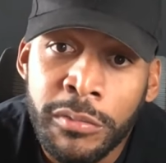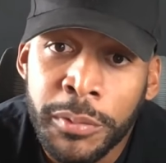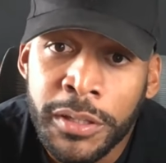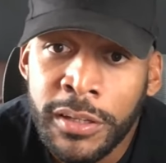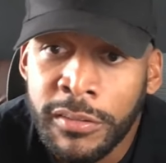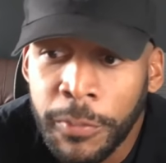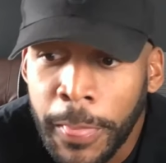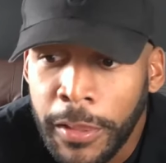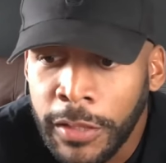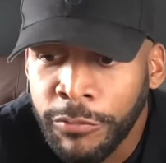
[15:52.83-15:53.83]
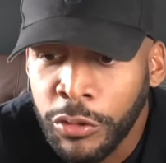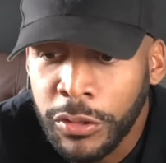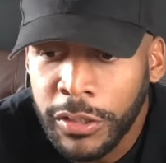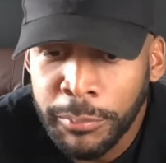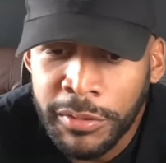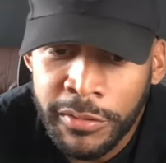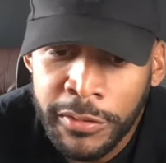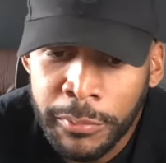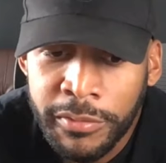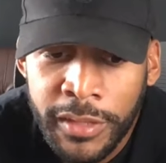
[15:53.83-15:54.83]
because if you're coming to
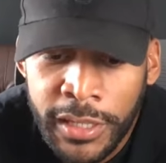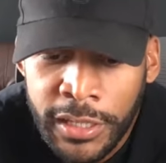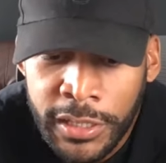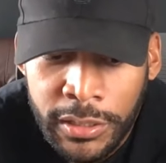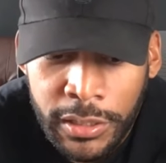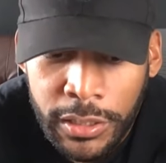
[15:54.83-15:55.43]
them saying,